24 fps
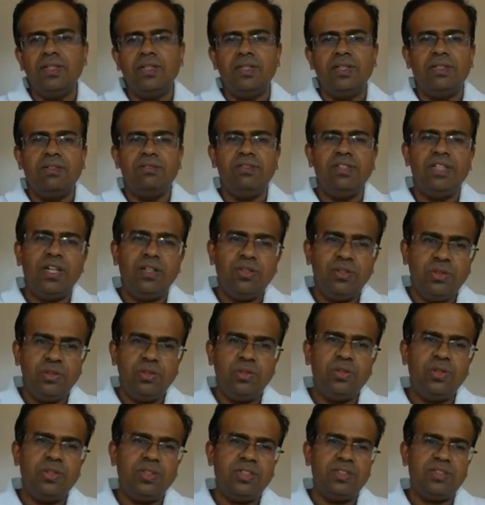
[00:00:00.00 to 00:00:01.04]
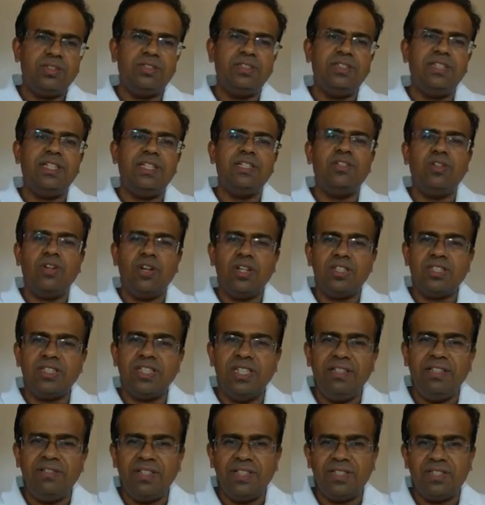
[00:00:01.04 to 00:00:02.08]
We have to note that gross
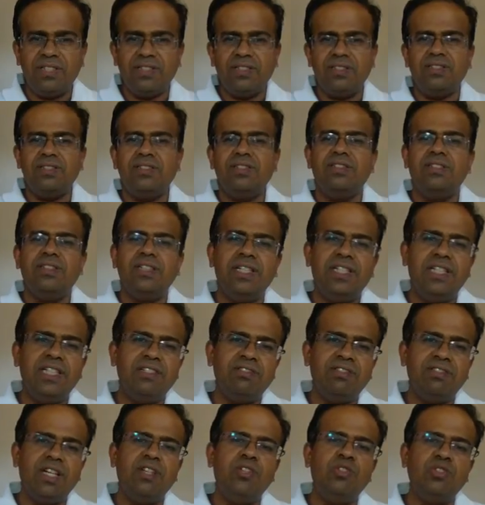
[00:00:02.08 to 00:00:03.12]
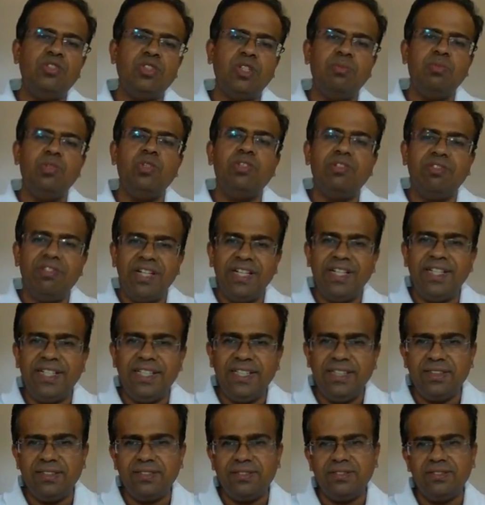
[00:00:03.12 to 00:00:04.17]
elevation, that is values above 20,
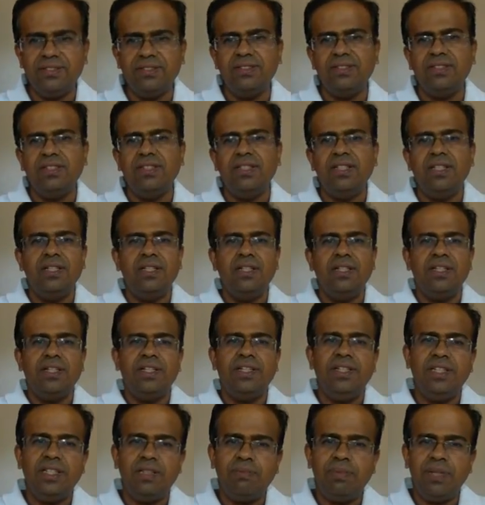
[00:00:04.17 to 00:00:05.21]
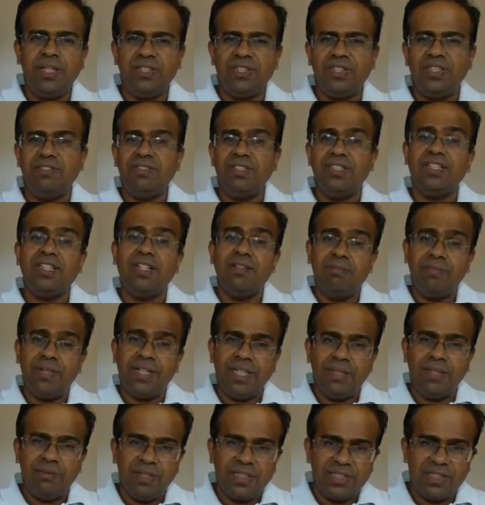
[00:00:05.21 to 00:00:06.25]
in a patient with
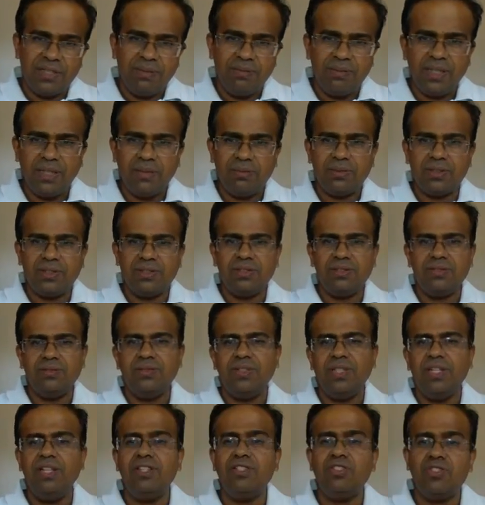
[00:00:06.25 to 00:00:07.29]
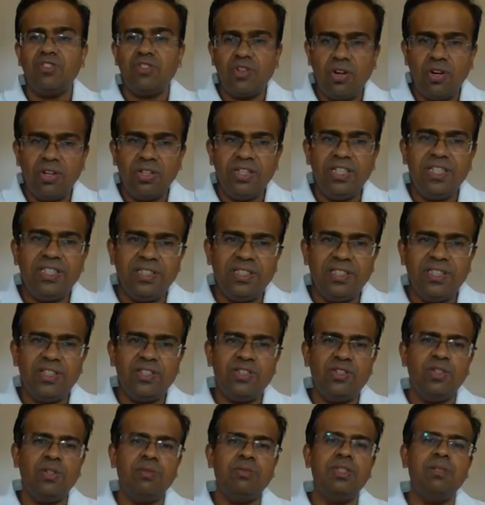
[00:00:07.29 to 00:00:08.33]
compatible symptoms is strongly
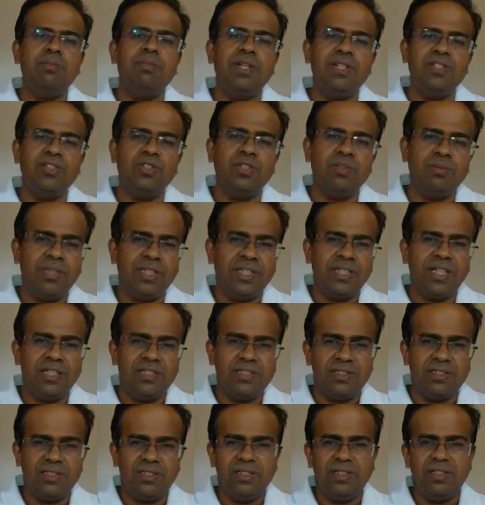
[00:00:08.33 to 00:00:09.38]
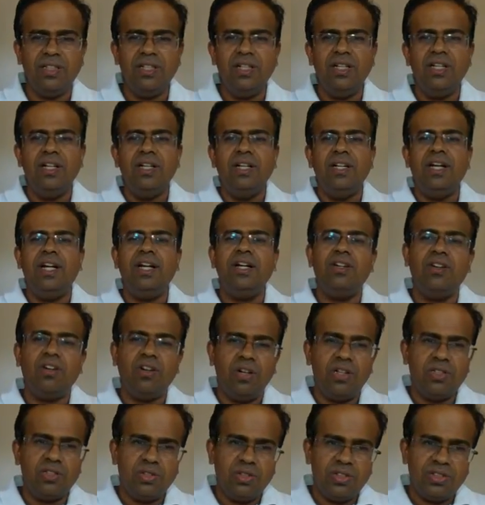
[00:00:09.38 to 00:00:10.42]
suggestive of the presence of the cancer and
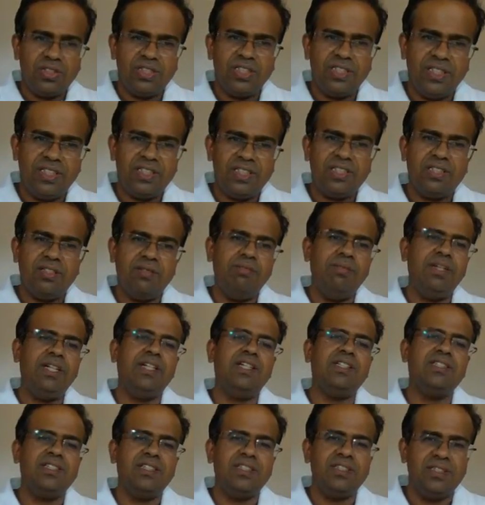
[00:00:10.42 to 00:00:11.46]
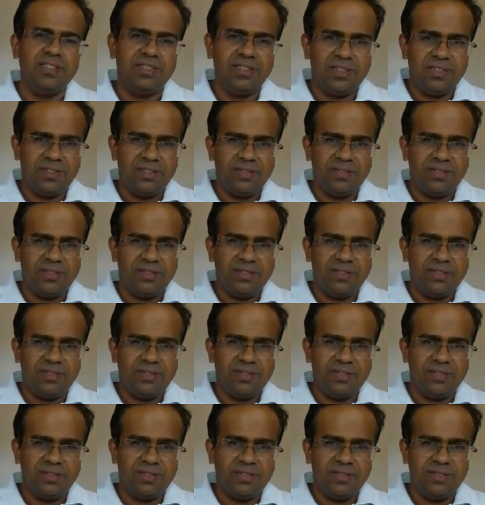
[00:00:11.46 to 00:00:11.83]
also suggests metastasis.